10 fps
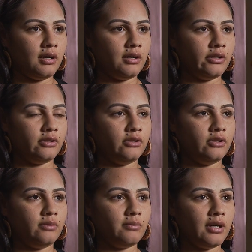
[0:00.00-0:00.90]
I
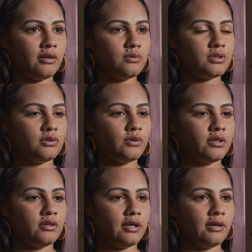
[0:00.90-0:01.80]
knew Marlon was
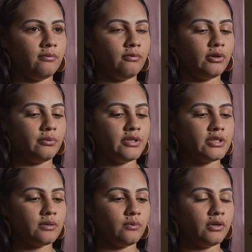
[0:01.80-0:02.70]
doing
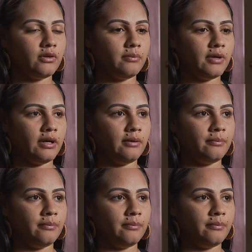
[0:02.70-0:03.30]
robberies and whatnot, but